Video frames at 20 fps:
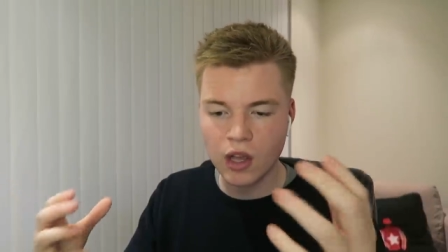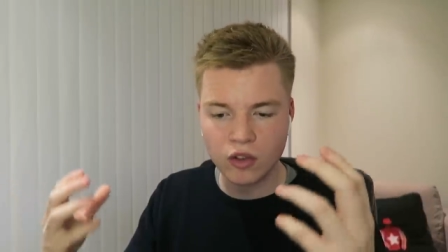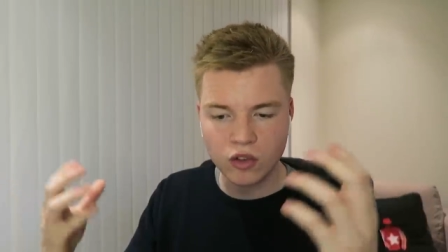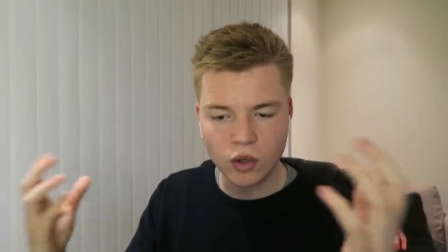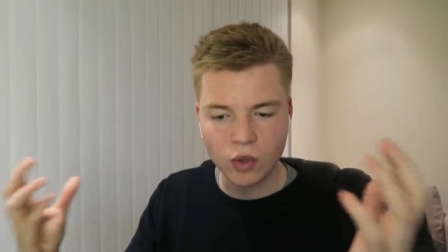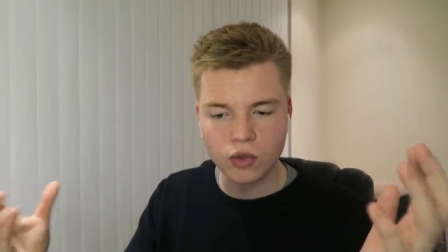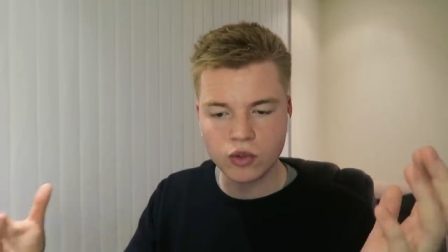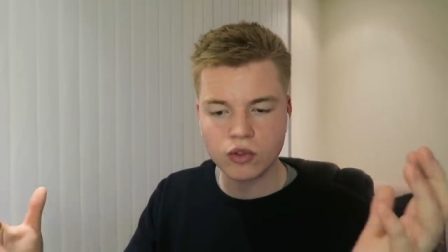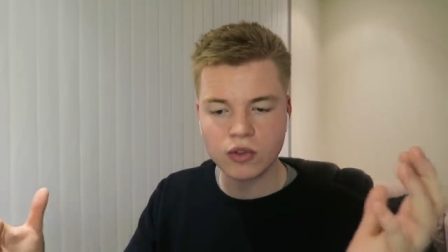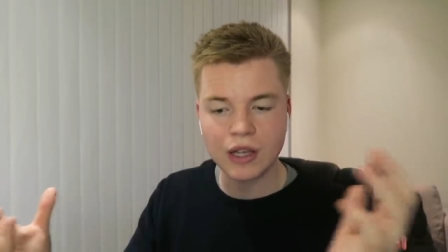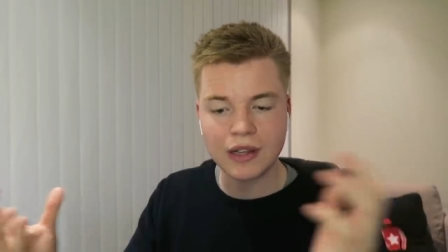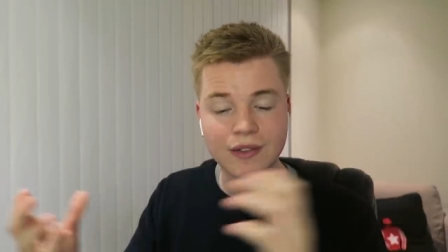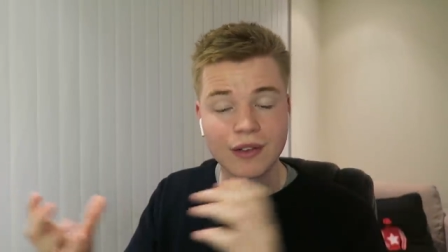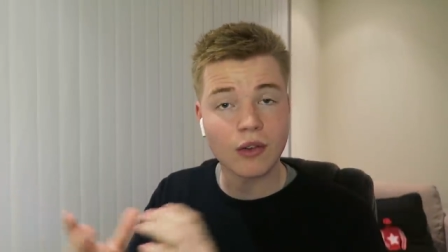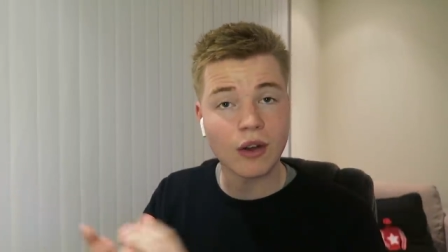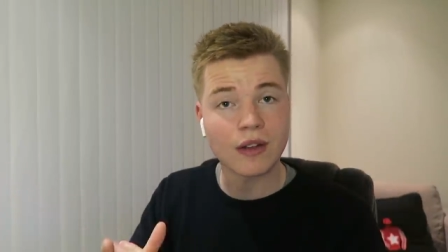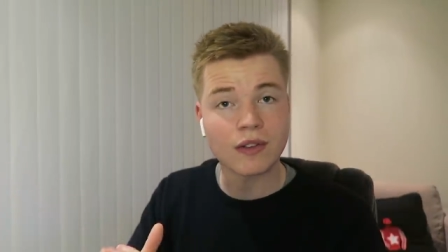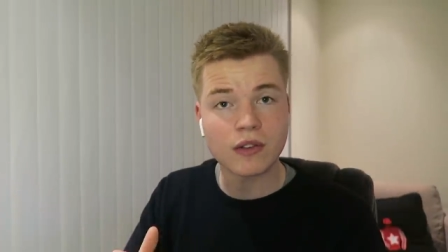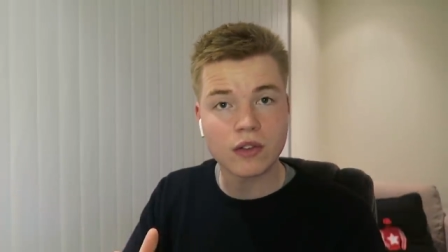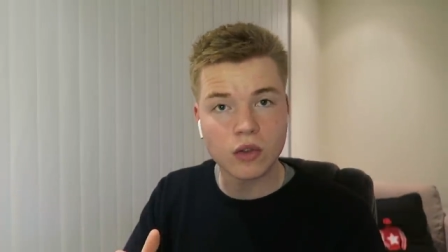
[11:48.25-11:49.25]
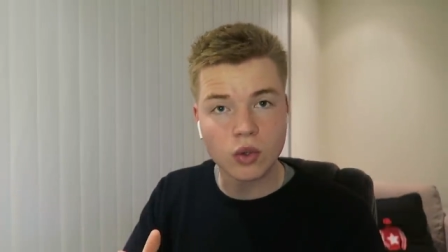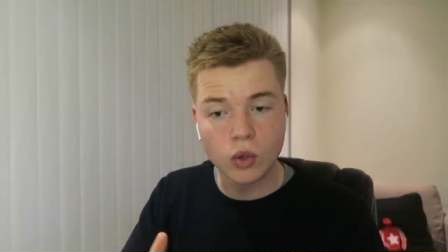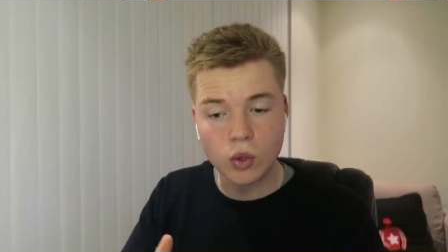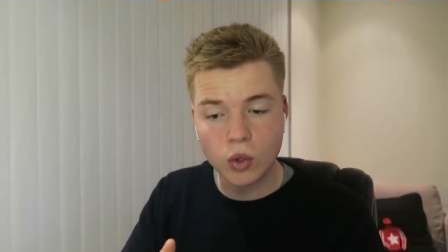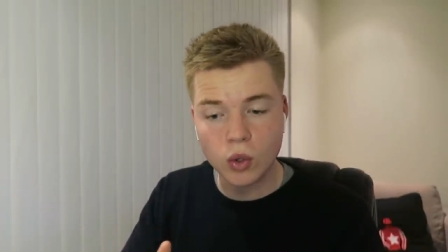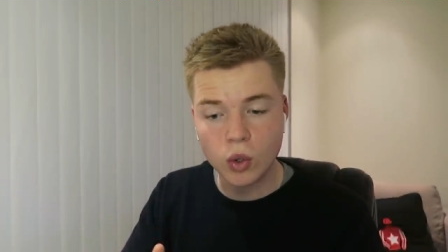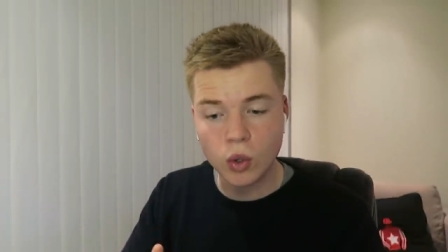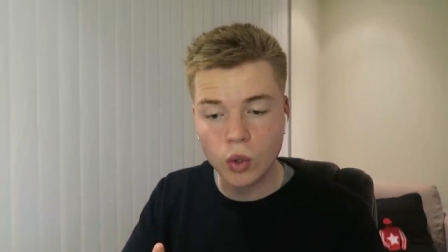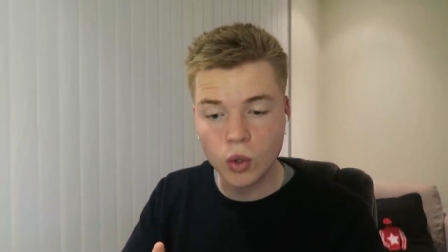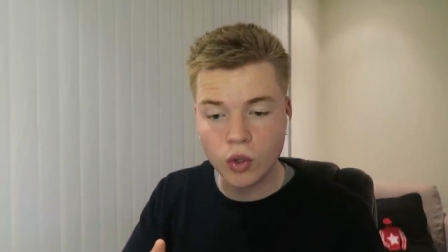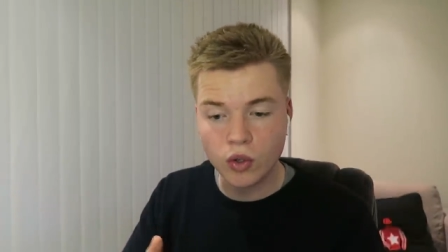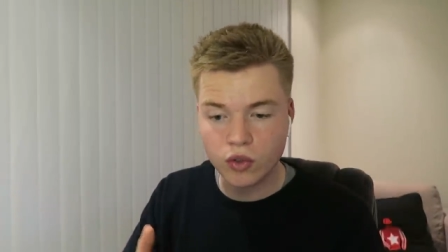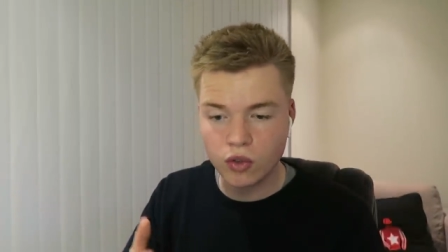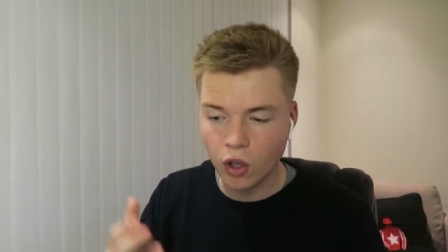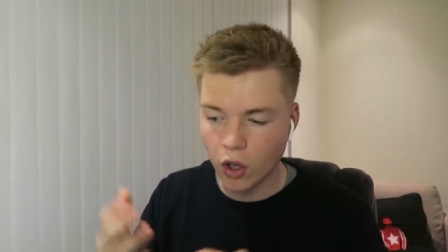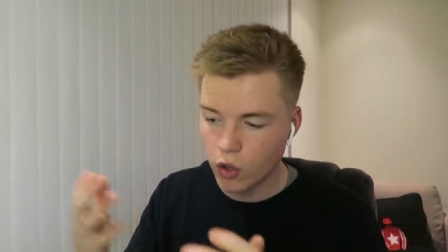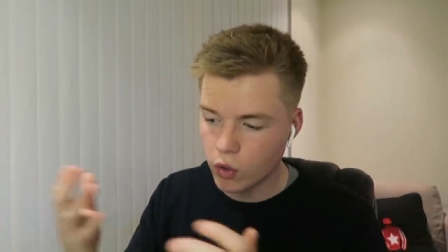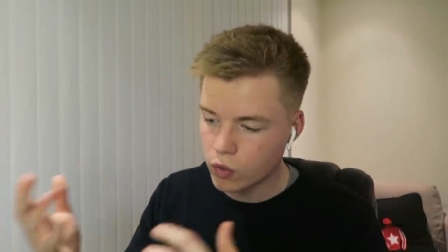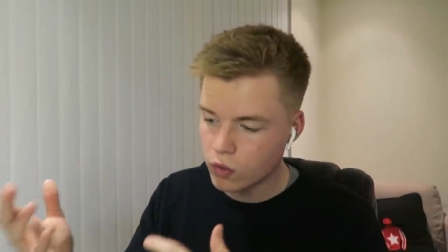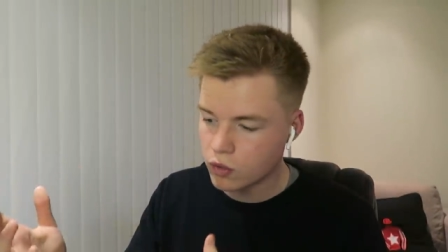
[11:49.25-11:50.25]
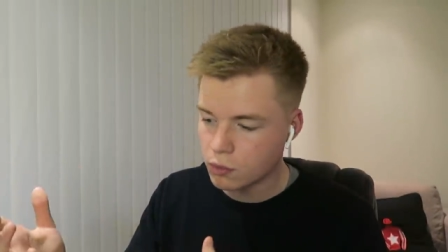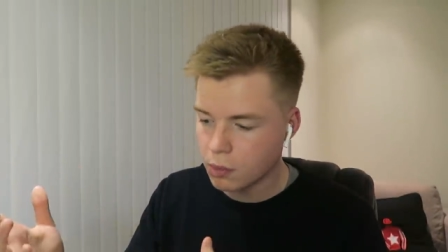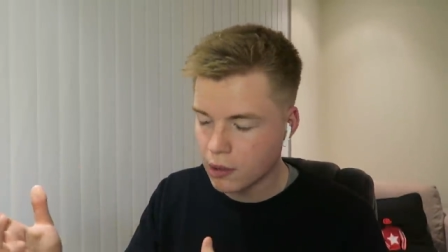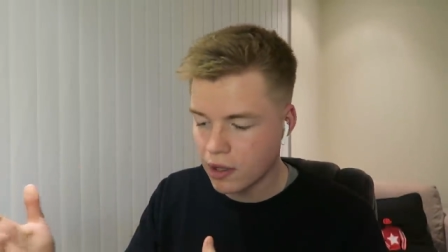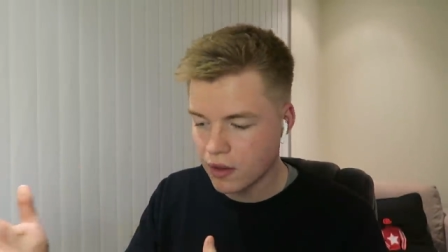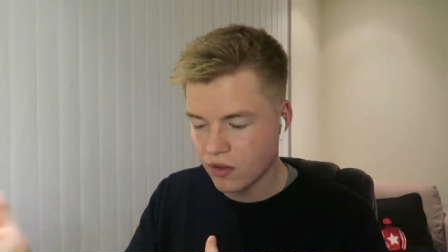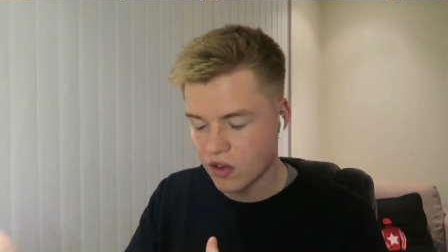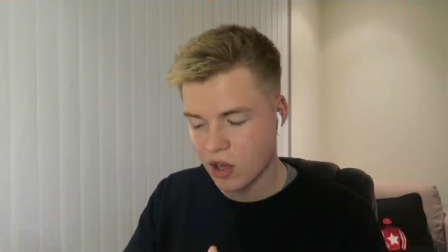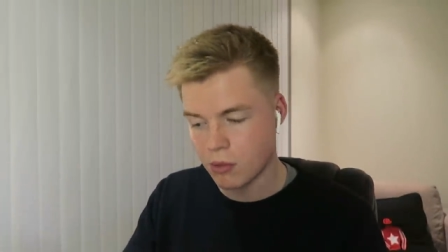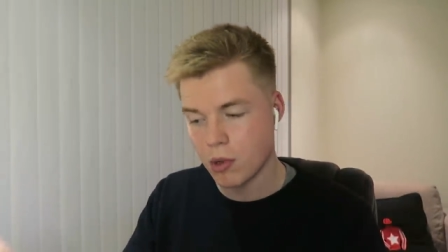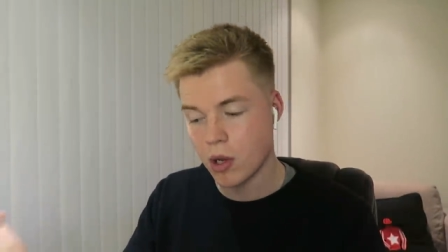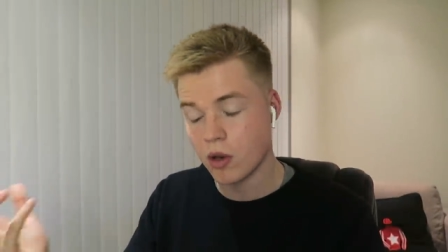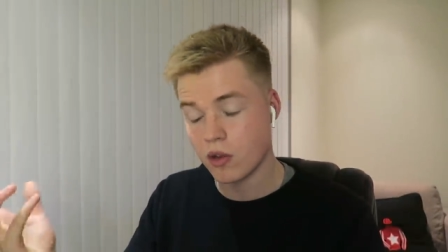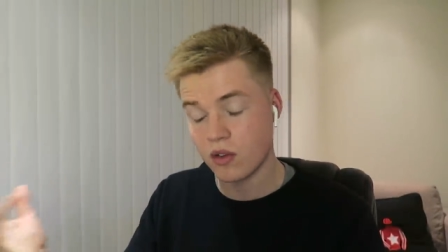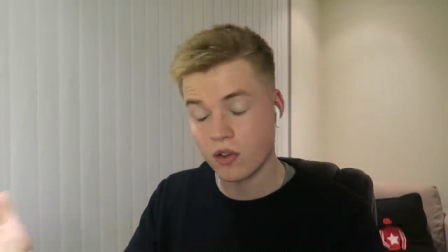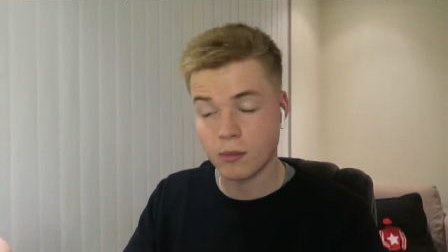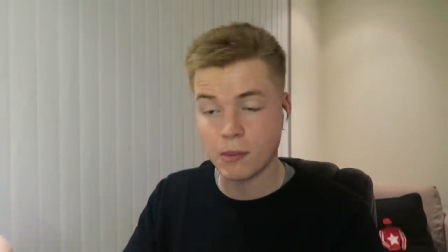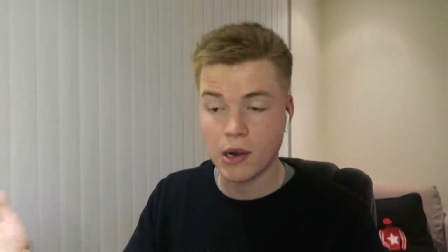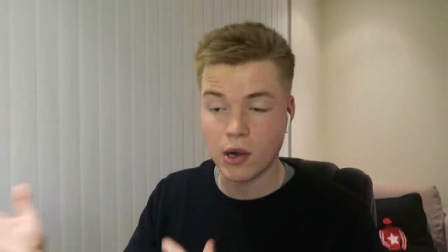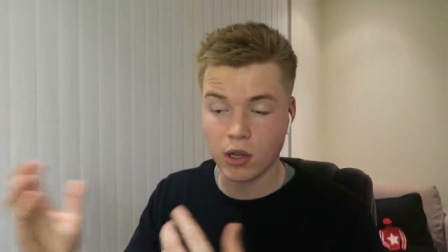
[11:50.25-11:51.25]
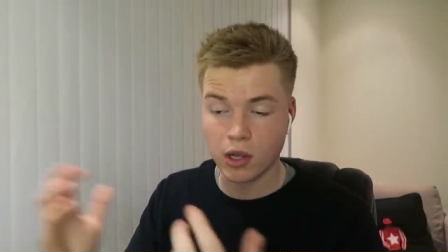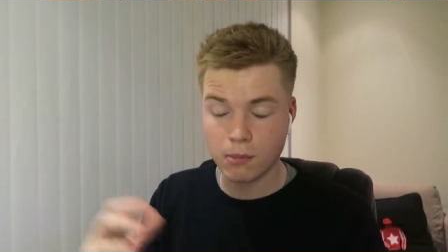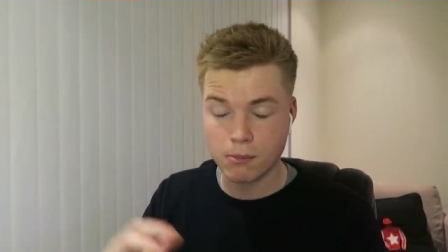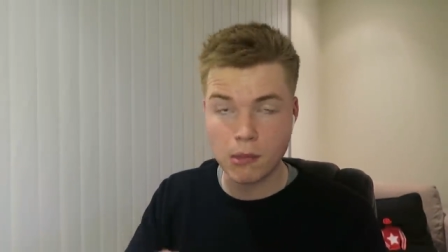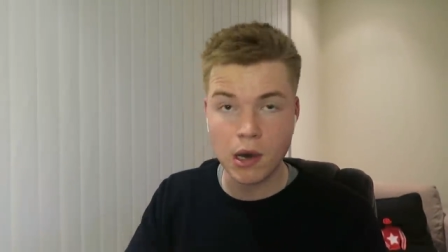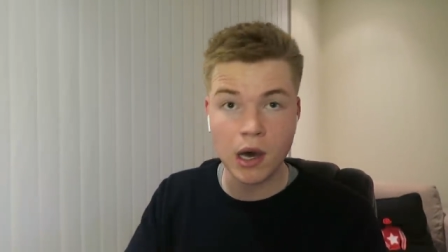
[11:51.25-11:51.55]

280 grand store horse owned by the same owners as American